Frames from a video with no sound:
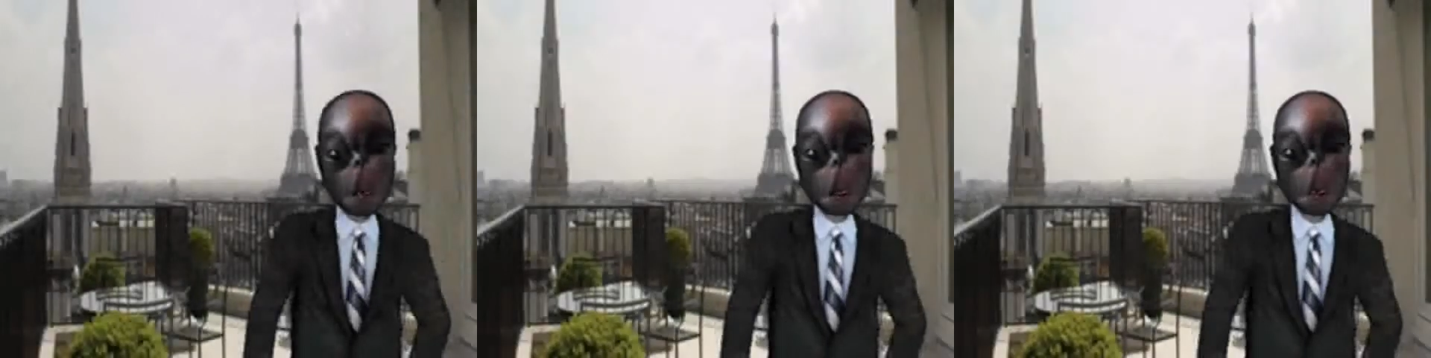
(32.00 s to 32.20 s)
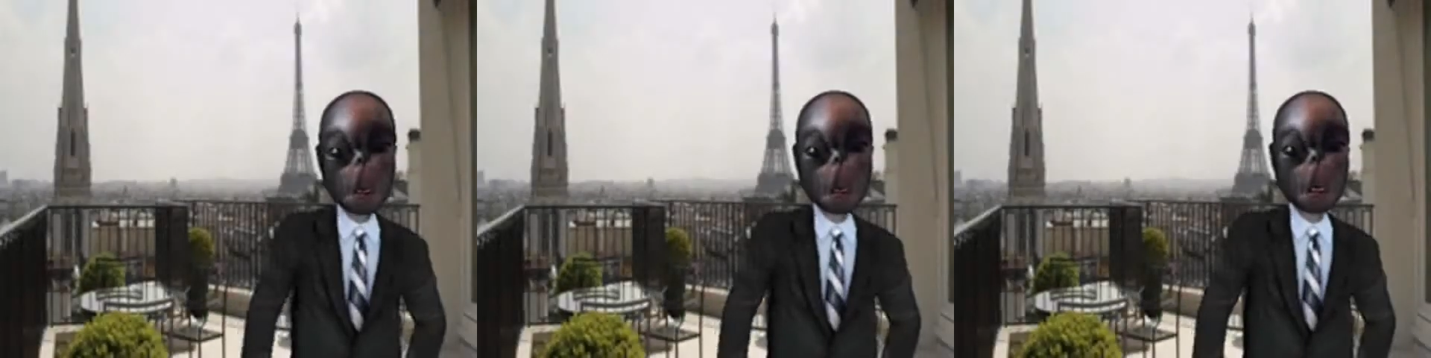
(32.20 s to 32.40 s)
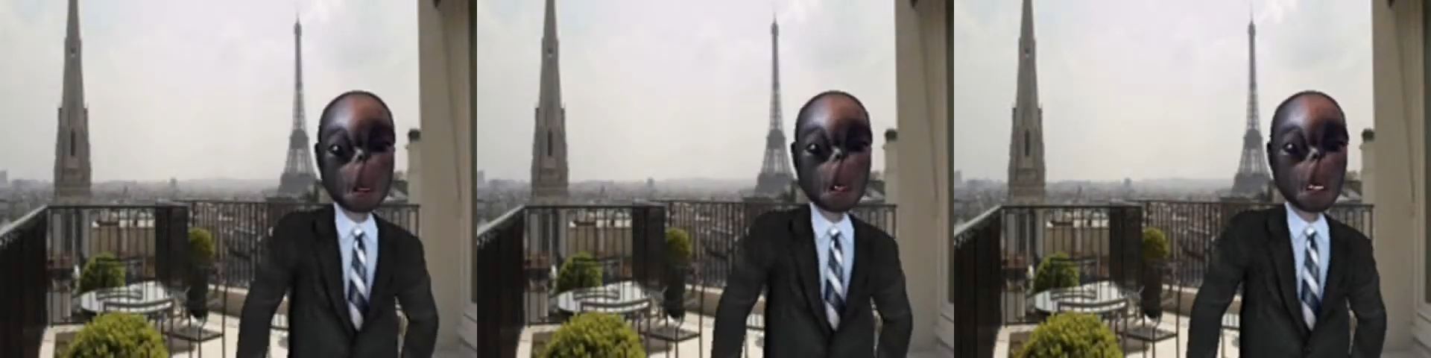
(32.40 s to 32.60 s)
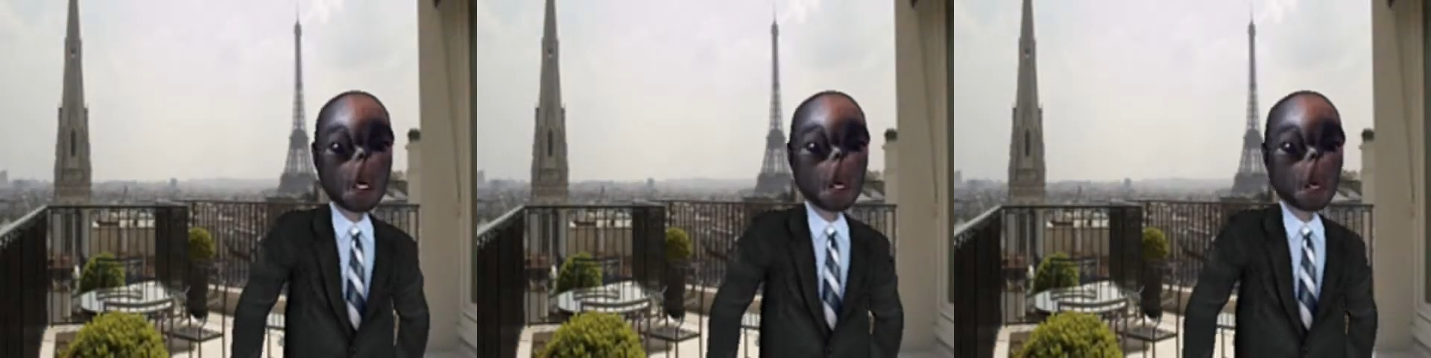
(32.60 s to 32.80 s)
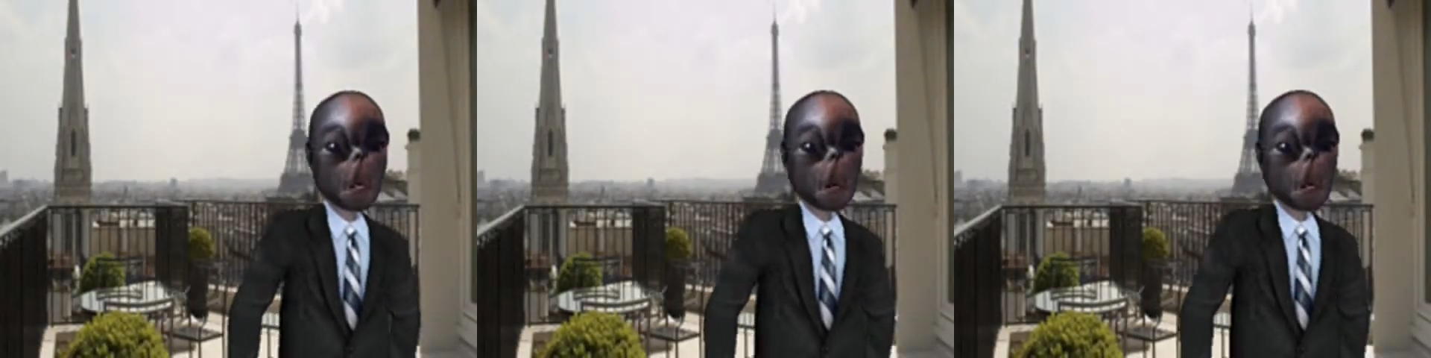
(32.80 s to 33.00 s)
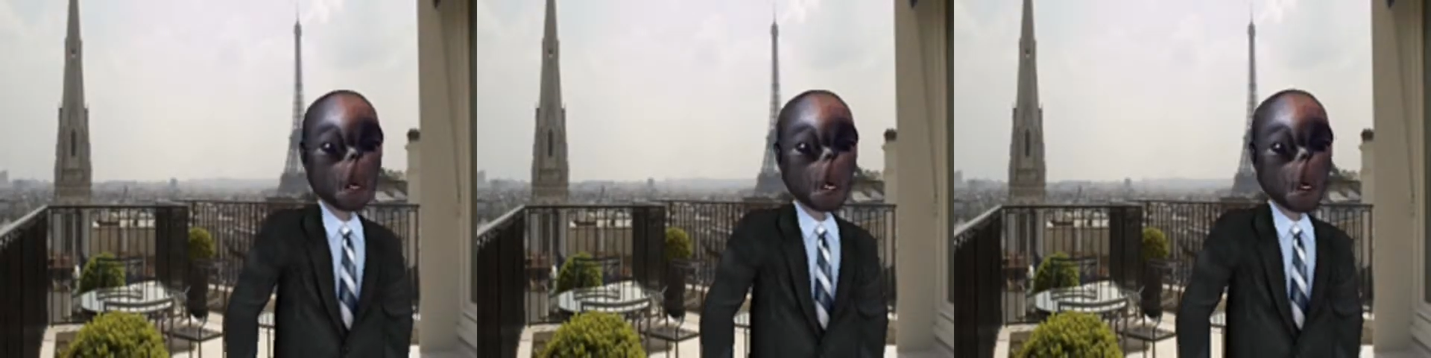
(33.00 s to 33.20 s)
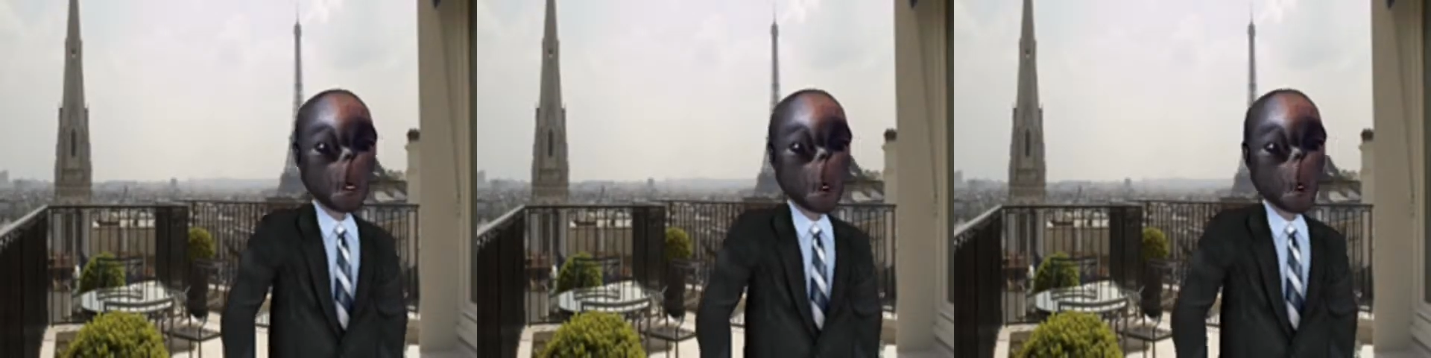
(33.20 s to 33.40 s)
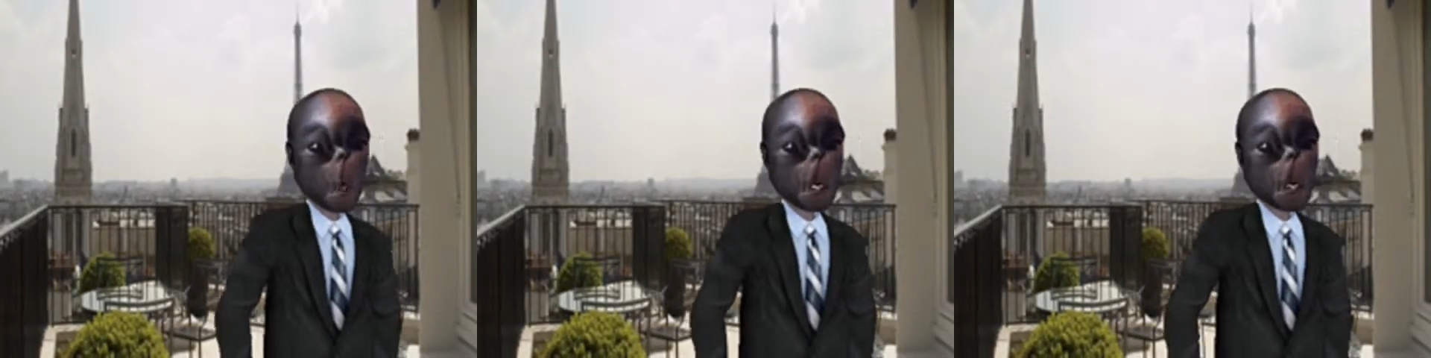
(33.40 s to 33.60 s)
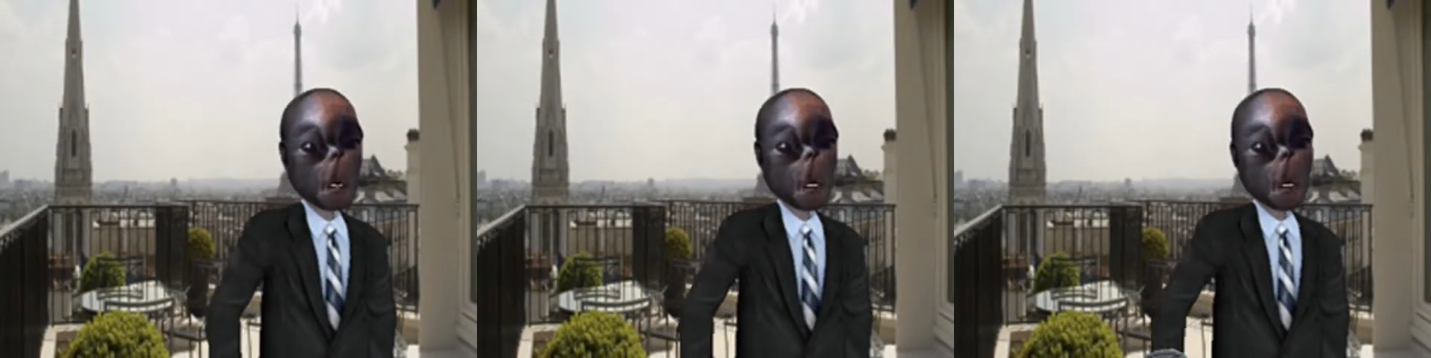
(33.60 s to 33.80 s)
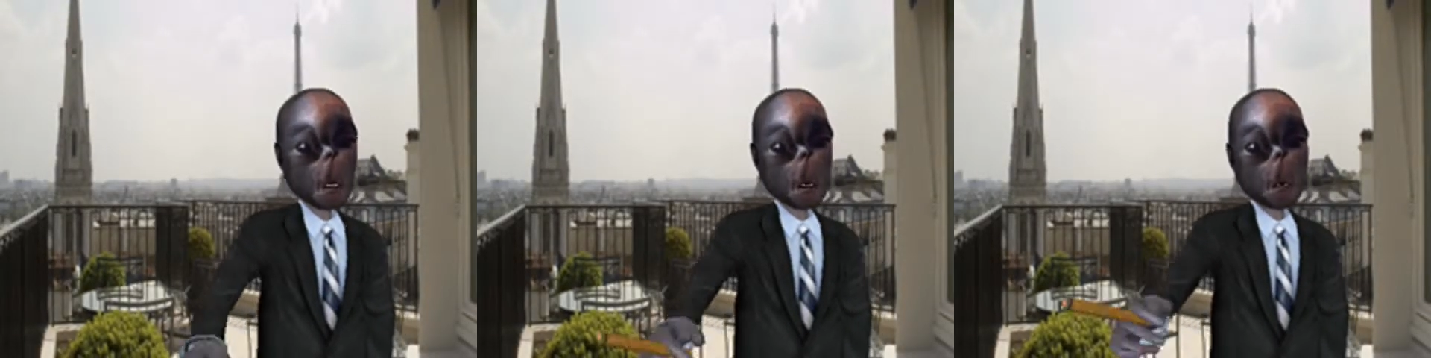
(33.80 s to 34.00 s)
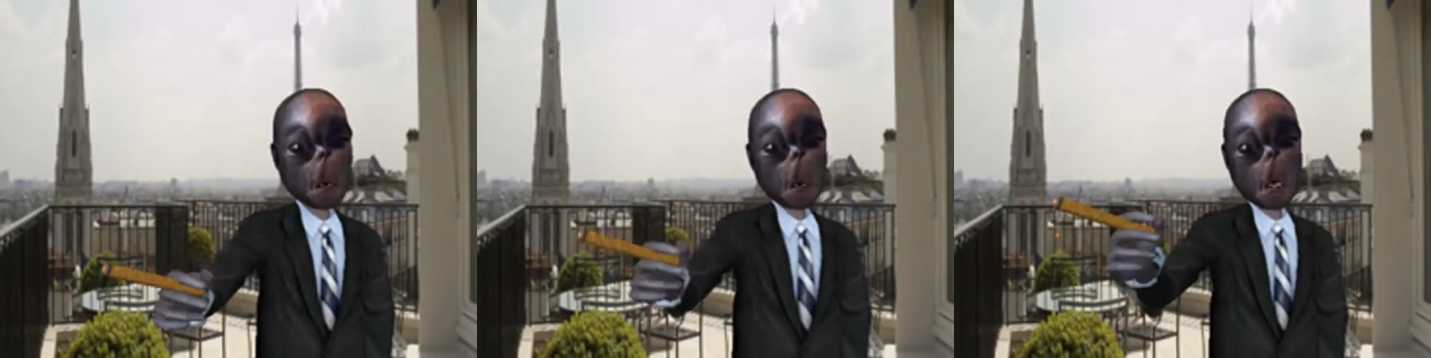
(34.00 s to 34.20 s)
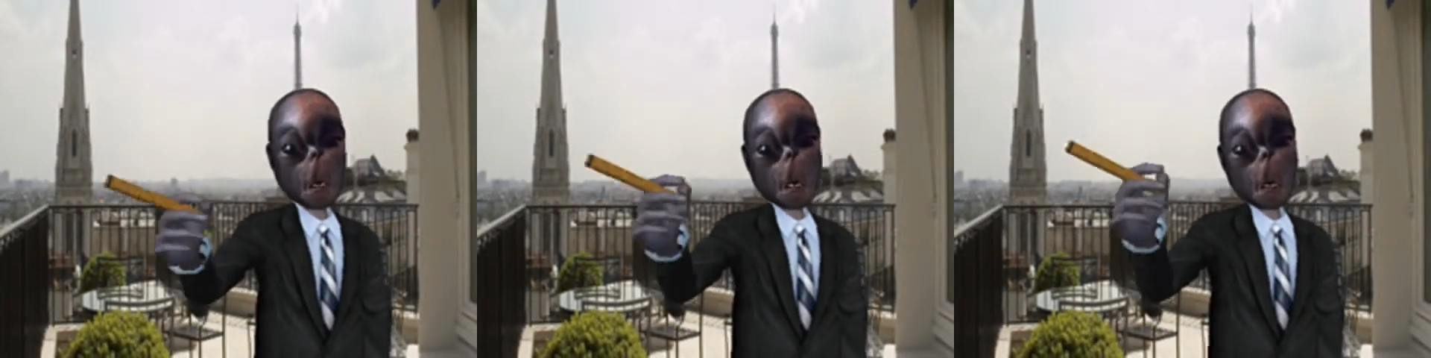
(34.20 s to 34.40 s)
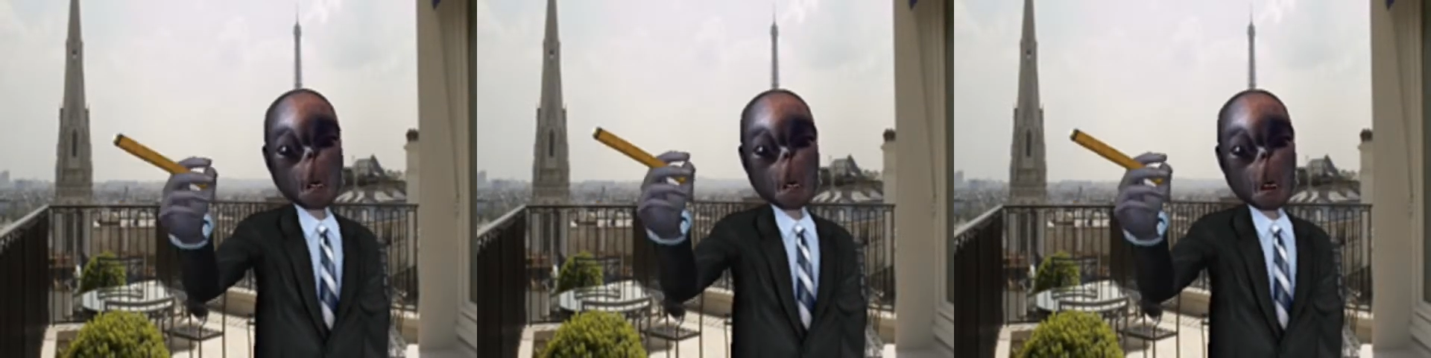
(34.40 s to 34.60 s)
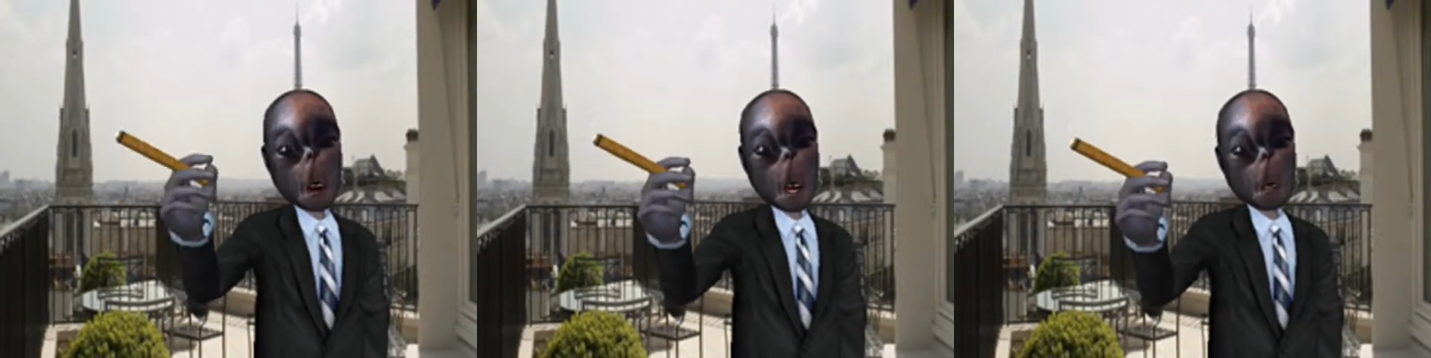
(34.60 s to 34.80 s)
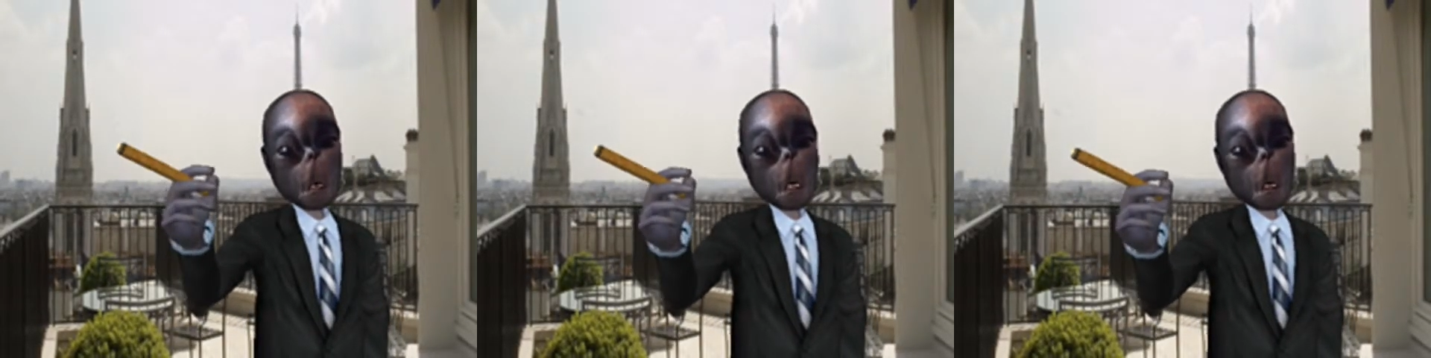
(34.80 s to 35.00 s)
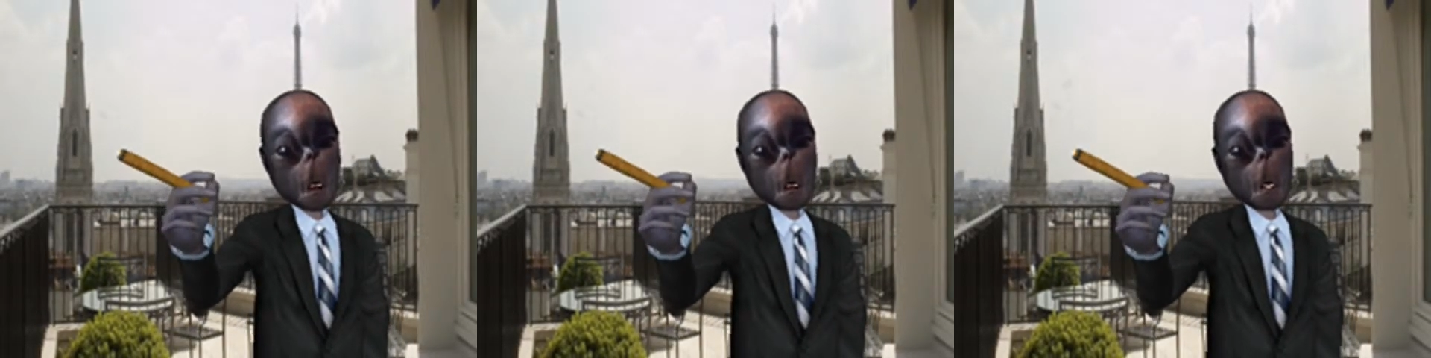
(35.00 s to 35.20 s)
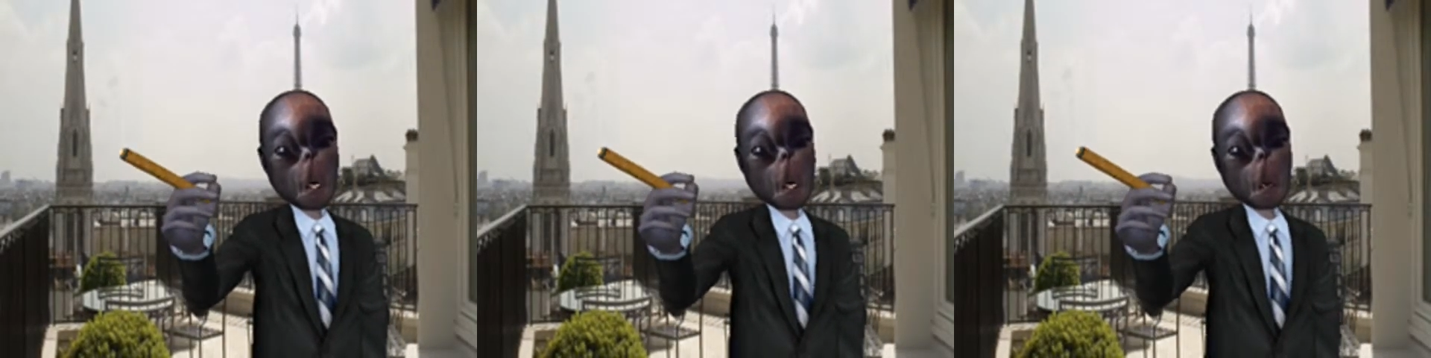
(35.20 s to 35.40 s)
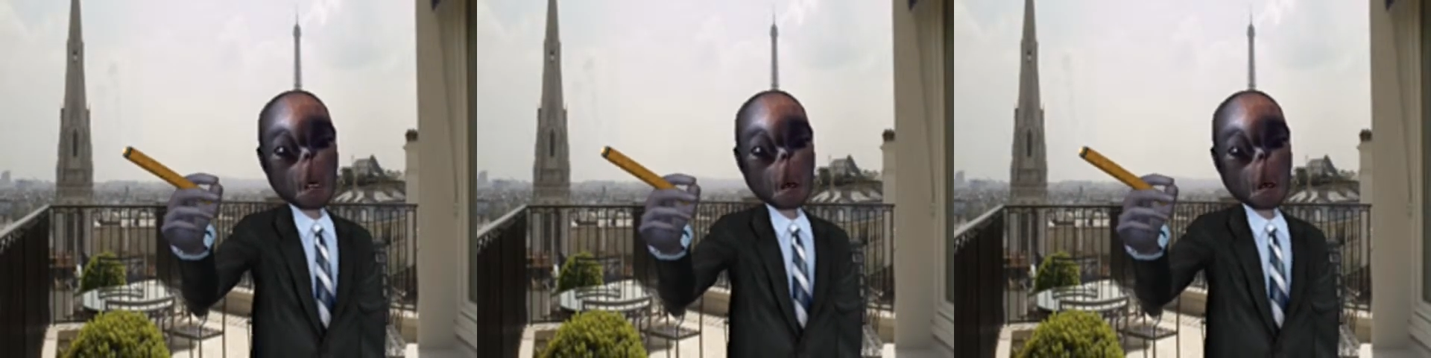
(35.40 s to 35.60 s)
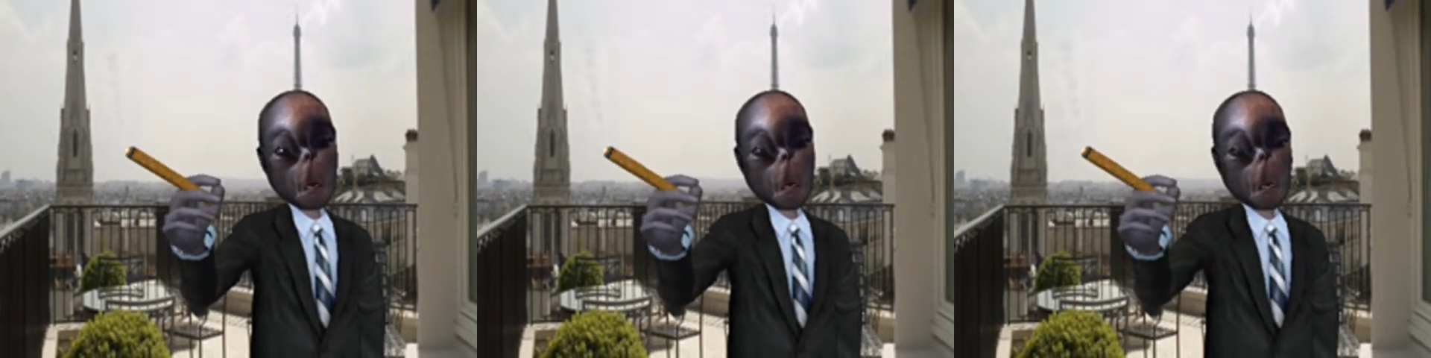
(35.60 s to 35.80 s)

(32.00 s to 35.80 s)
I, I used to. I used to take people on the time machine.